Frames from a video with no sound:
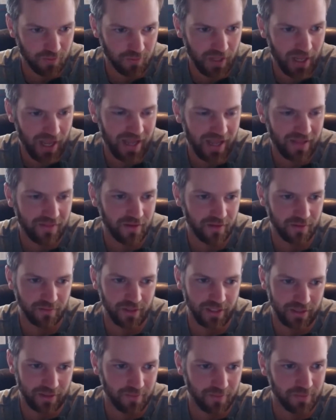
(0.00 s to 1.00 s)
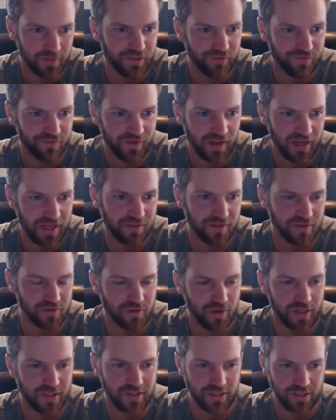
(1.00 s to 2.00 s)
we had the complete faith and
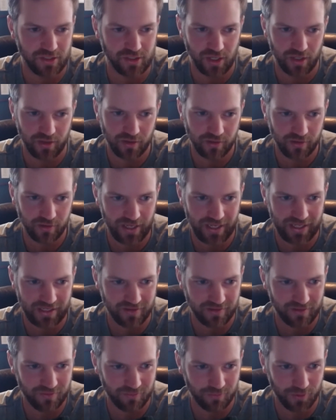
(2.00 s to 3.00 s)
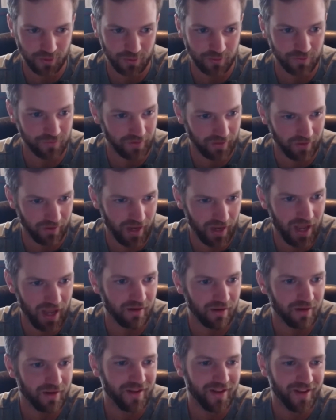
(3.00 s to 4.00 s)
trust in each other that we would figure it
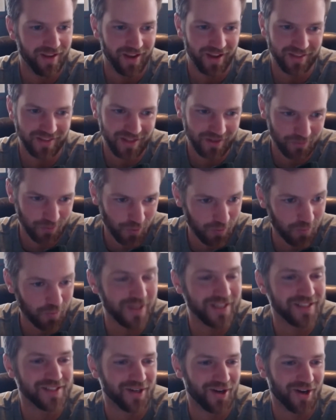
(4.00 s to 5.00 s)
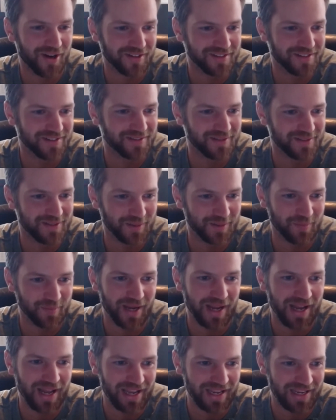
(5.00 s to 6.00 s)
out. And then when we talked to
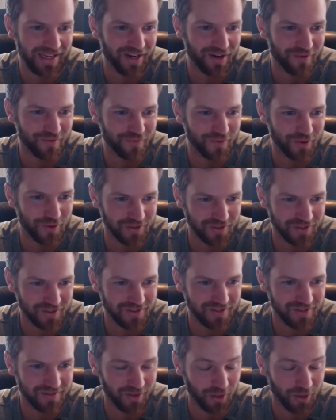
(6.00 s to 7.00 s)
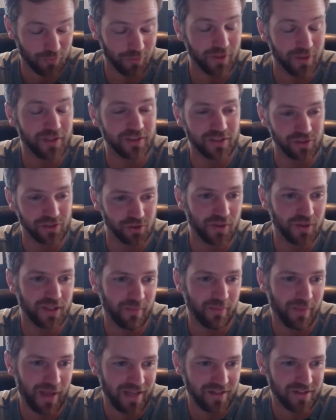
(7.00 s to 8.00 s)
buy our first, or really to join
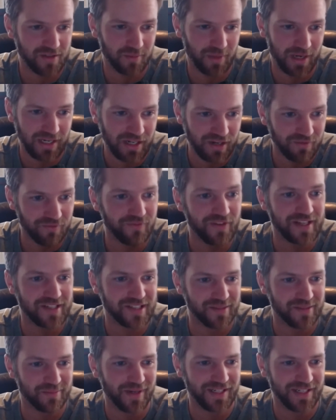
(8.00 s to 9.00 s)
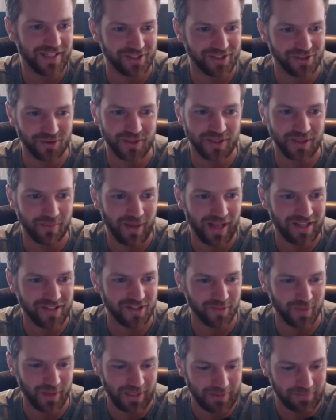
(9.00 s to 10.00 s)
the mastermind and invest the money to join the
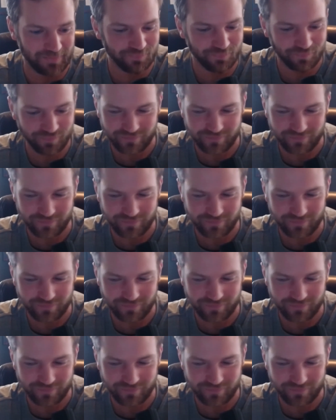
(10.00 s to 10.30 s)
mastermind,